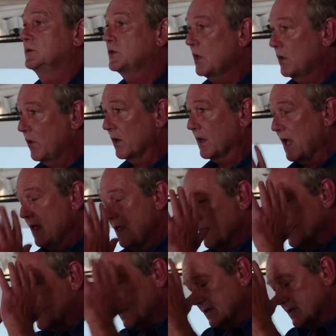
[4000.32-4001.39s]
so wrong.
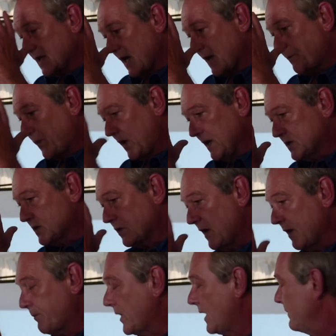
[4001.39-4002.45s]
This is our integrated